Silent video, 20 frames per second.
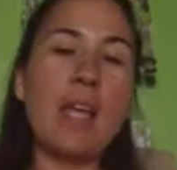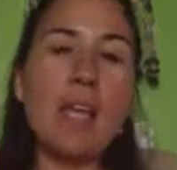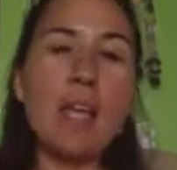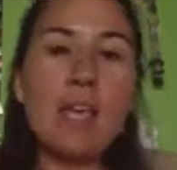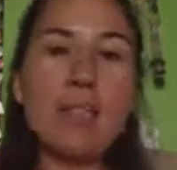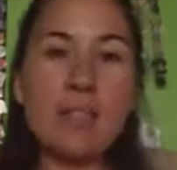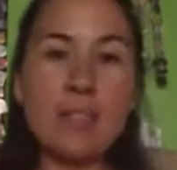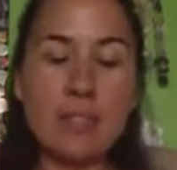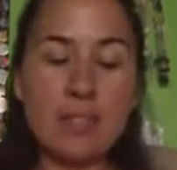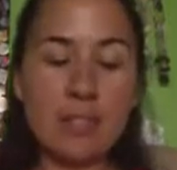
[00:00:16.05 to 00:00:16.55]

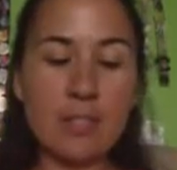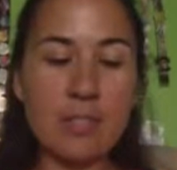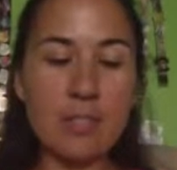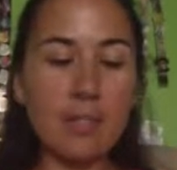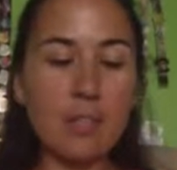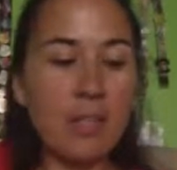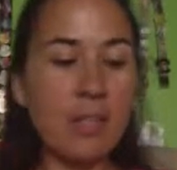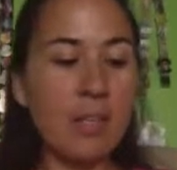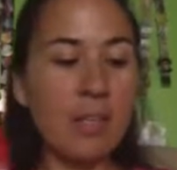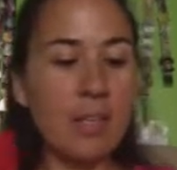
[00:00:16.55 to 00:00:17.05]
8
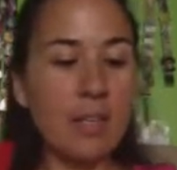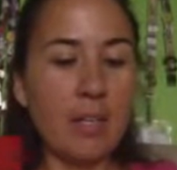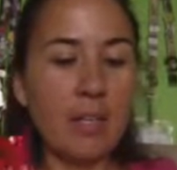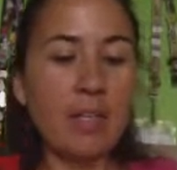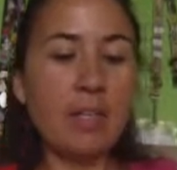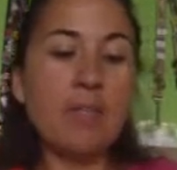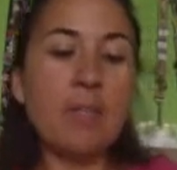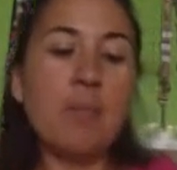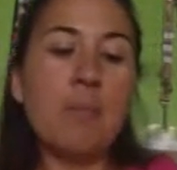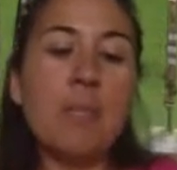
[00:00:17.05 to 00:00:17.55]

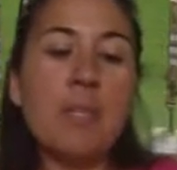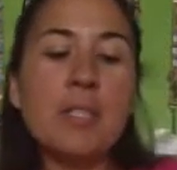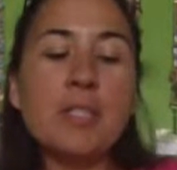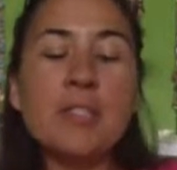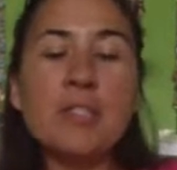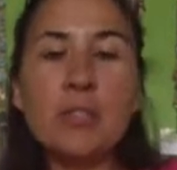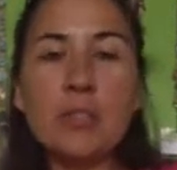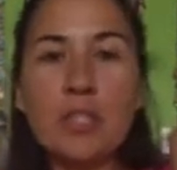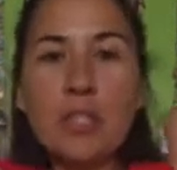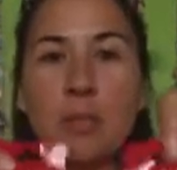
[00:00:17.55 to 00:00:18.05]
and the
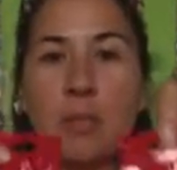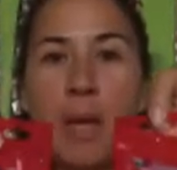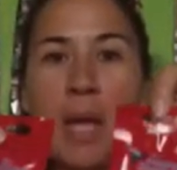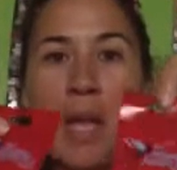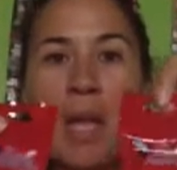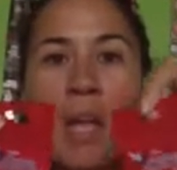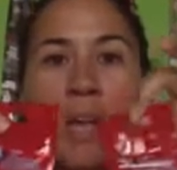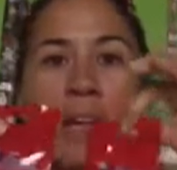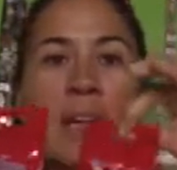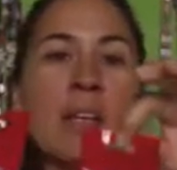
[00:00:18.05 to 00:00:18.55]
mystery
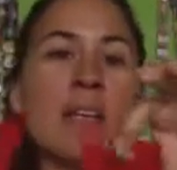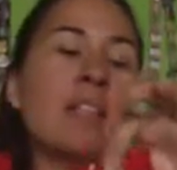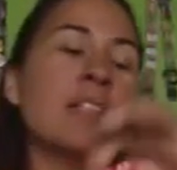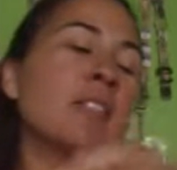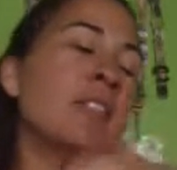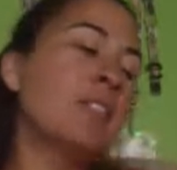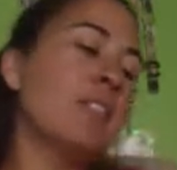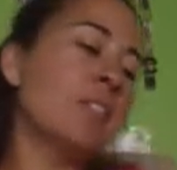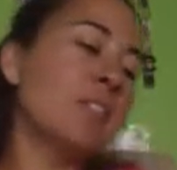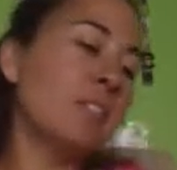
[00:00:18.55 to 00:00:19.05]

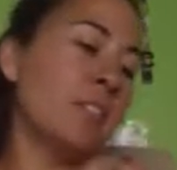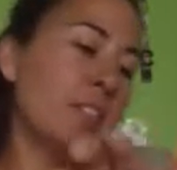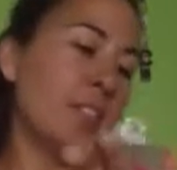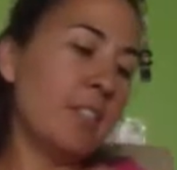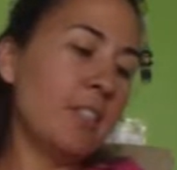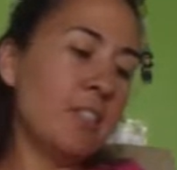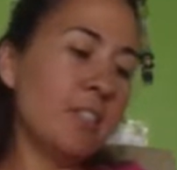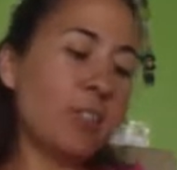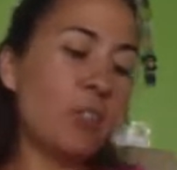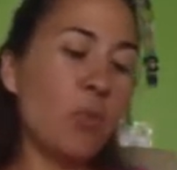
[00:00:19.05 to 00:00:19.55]
bags
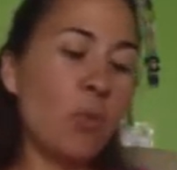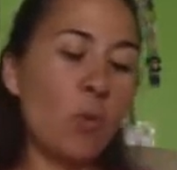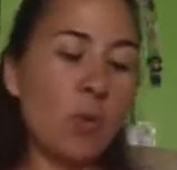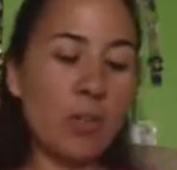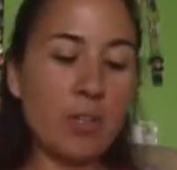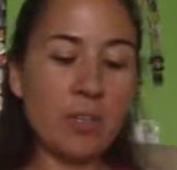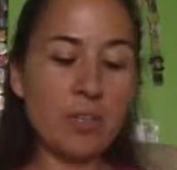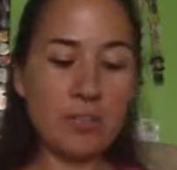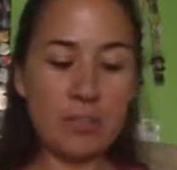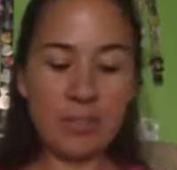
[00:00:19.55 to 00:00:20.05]
and the
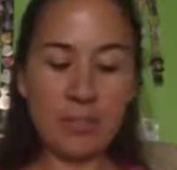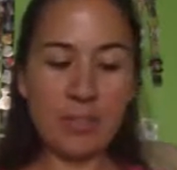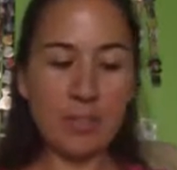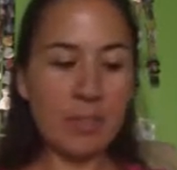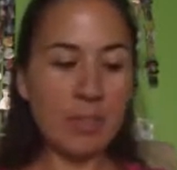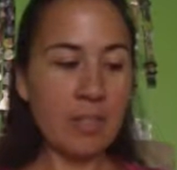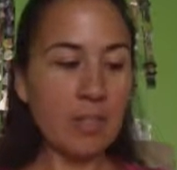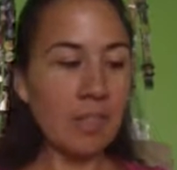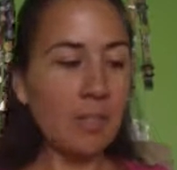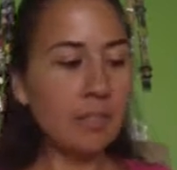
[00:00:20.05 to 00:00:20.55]
doors.
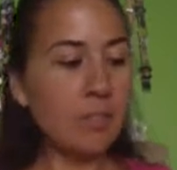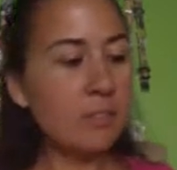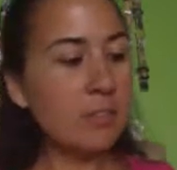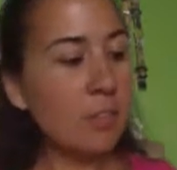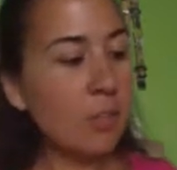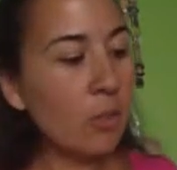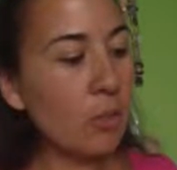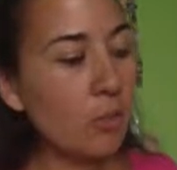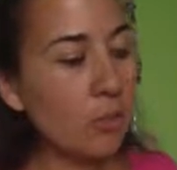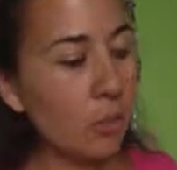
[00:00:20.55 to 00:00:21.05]

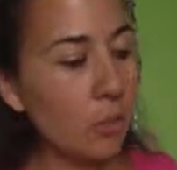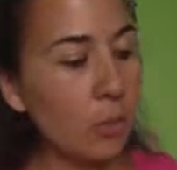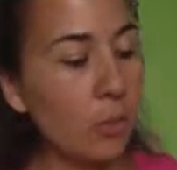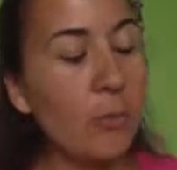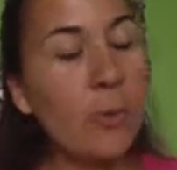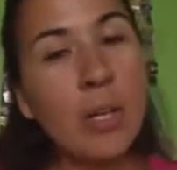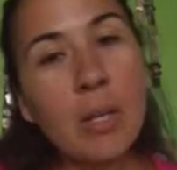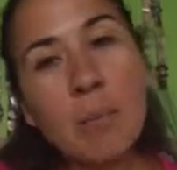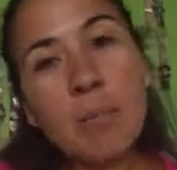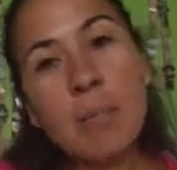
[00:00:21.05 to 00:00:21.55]
So the
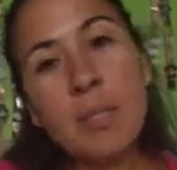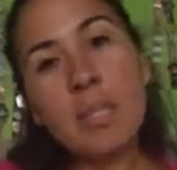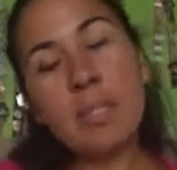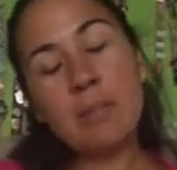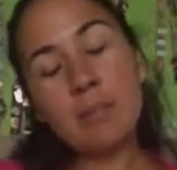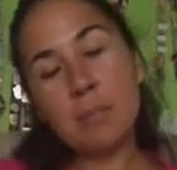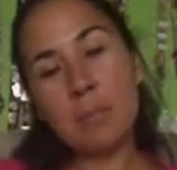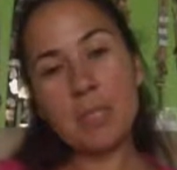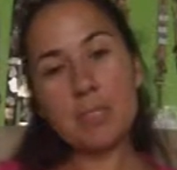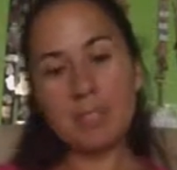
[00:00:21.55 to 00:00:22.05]
only one I'm
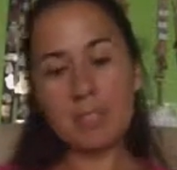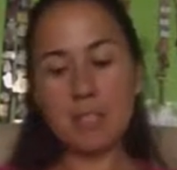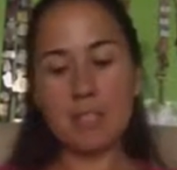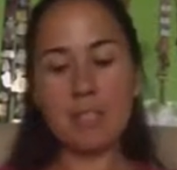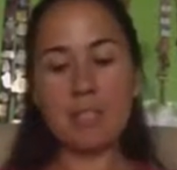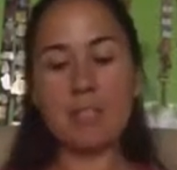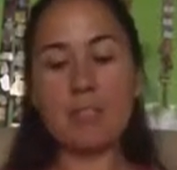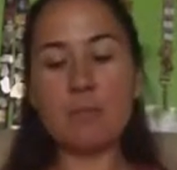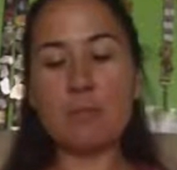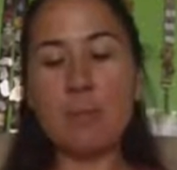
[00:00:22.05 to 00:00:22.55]
miss missing
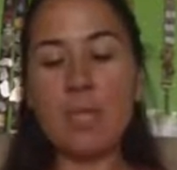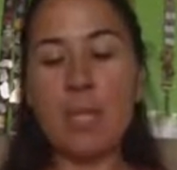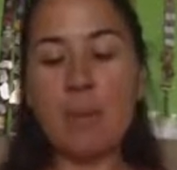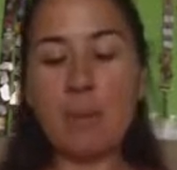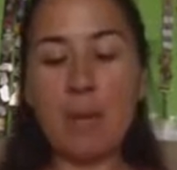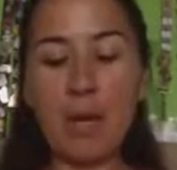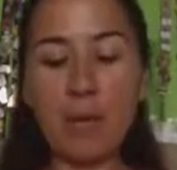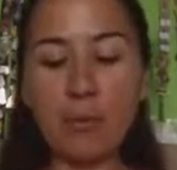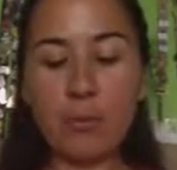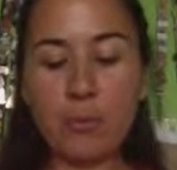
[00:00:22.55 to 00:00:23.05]
is Minnie
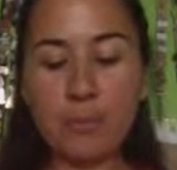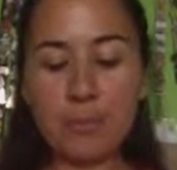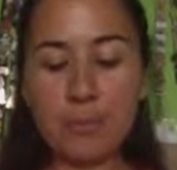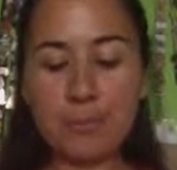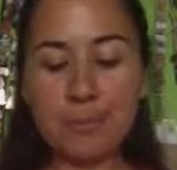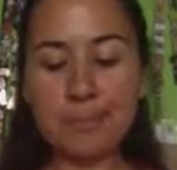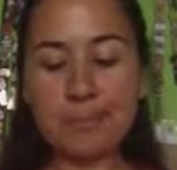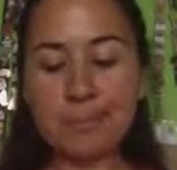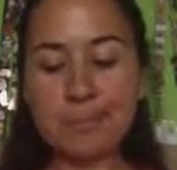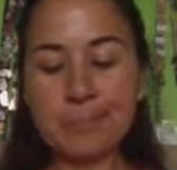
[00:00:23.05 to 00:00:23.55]

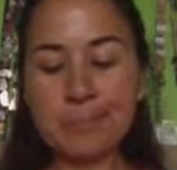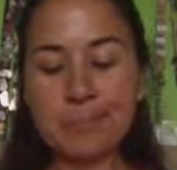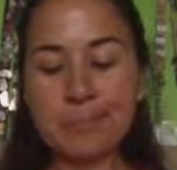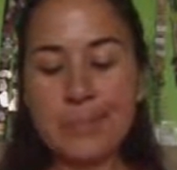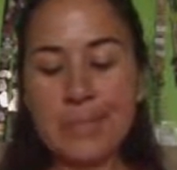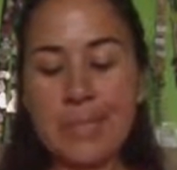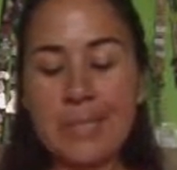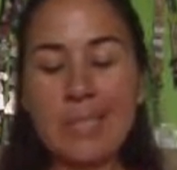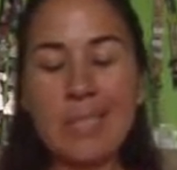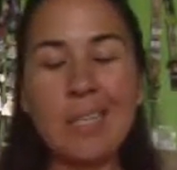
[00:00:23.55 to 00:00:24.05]
Mouse.
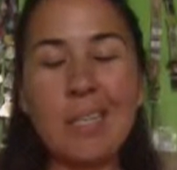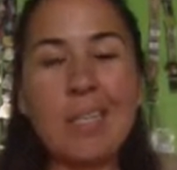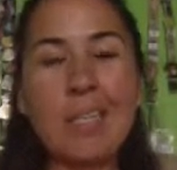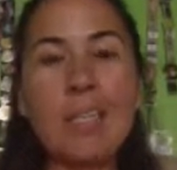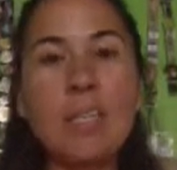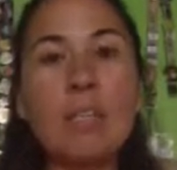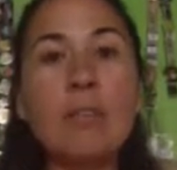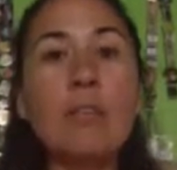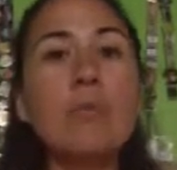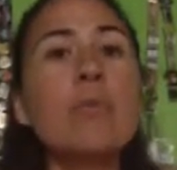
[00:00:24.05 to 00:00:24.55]

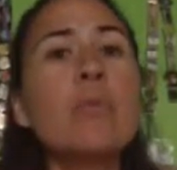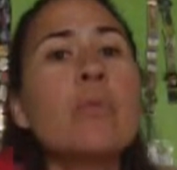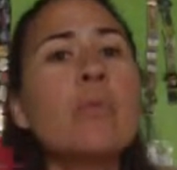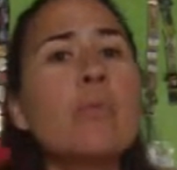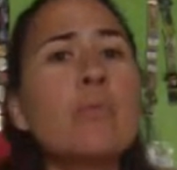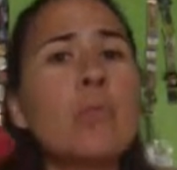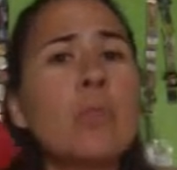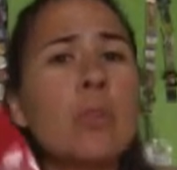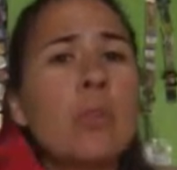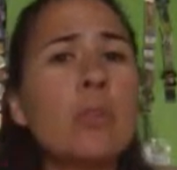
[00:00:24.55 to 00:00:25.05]
And if,
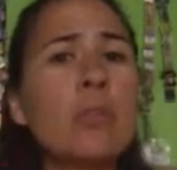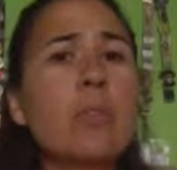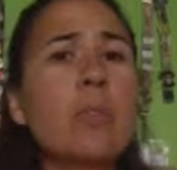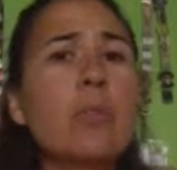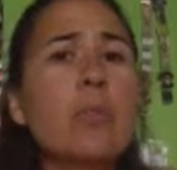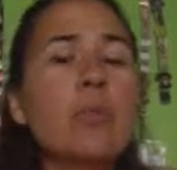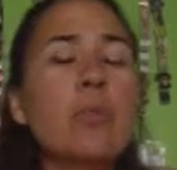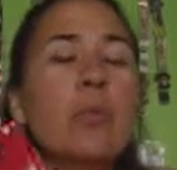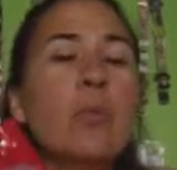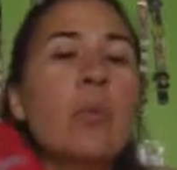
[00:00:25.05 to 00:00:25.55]
for those
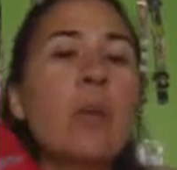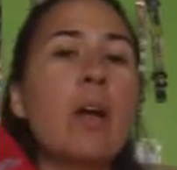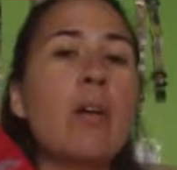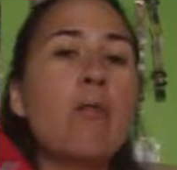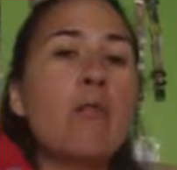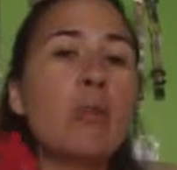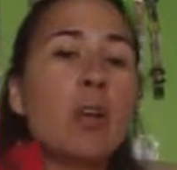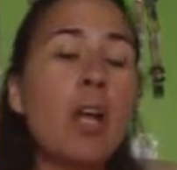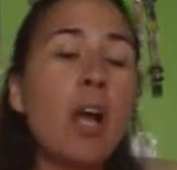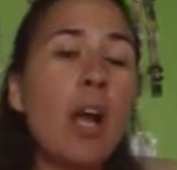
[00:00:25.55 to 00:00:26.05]
of you who
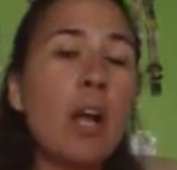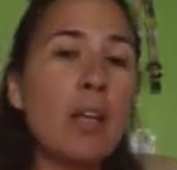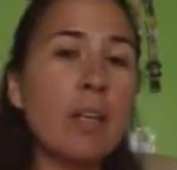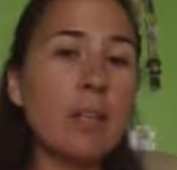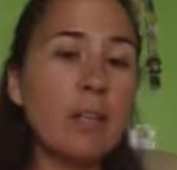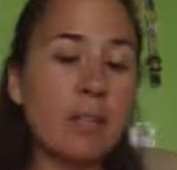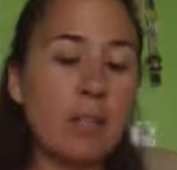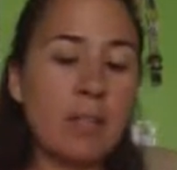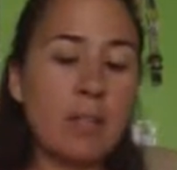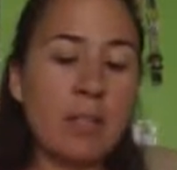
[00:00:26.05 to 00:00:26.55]
have
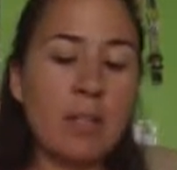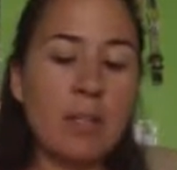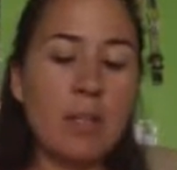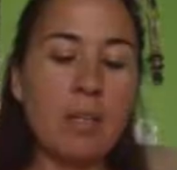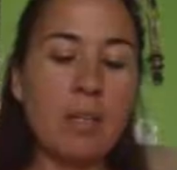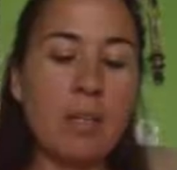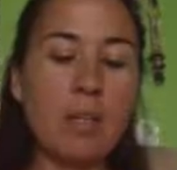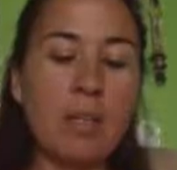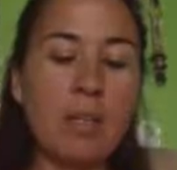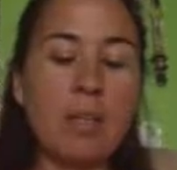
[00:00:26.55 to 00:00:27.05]
forgotten,
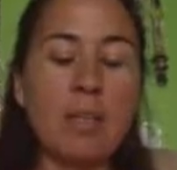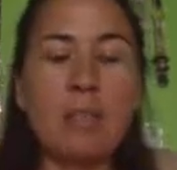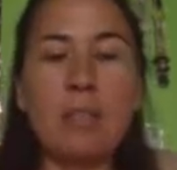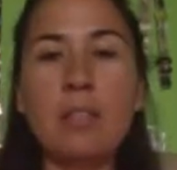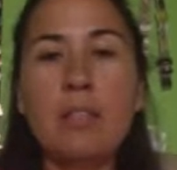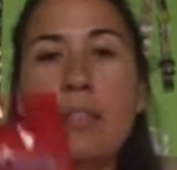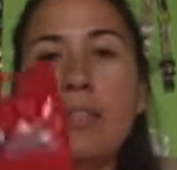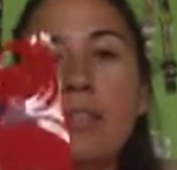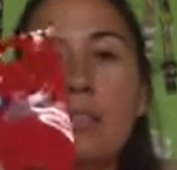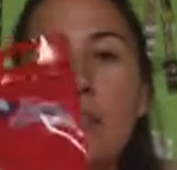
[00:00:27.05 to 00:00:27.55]

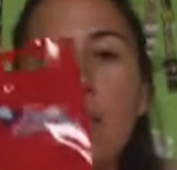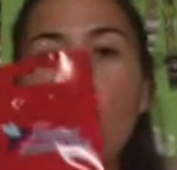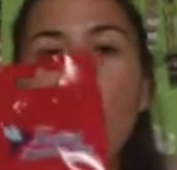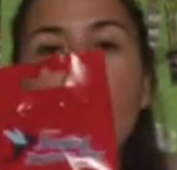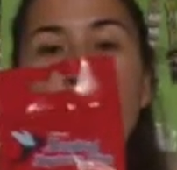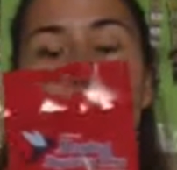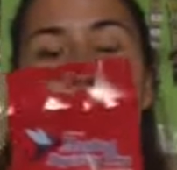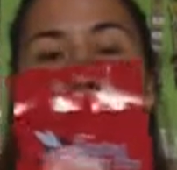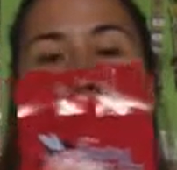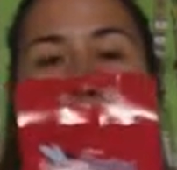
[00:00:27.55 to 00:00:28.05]
these
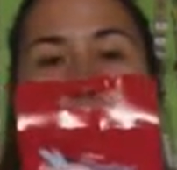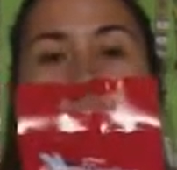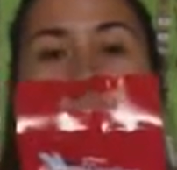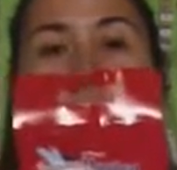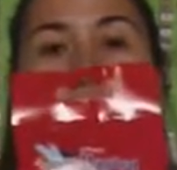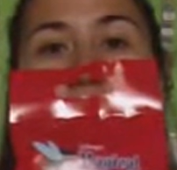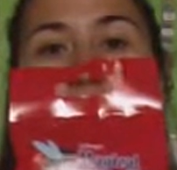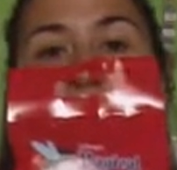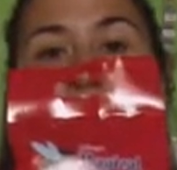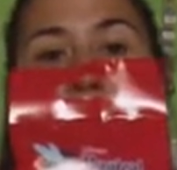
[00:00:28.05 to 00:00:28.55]
are
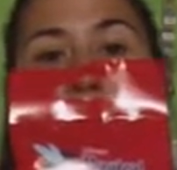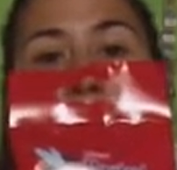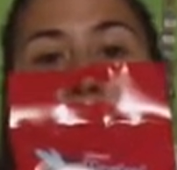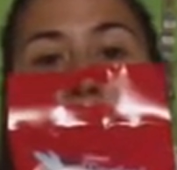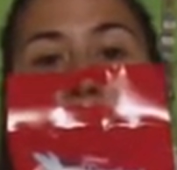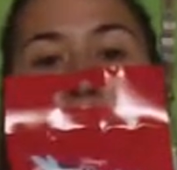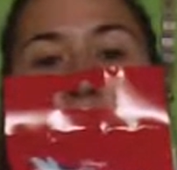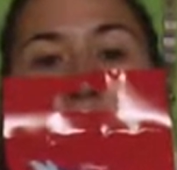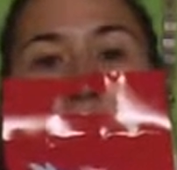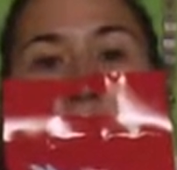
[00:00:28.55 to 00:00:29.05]

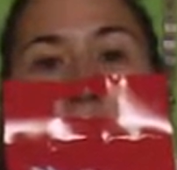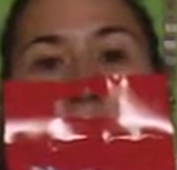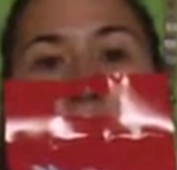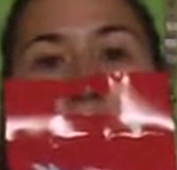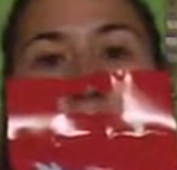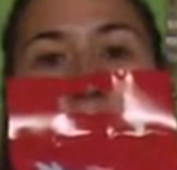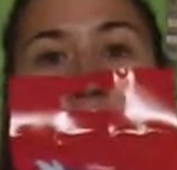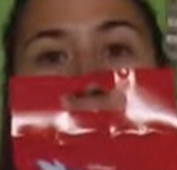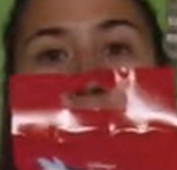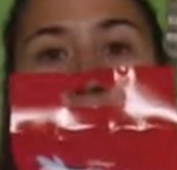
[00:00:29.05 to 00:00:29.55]

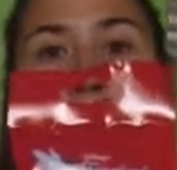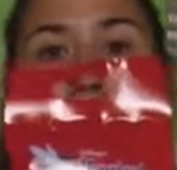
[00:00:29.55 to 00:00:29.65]
$4.95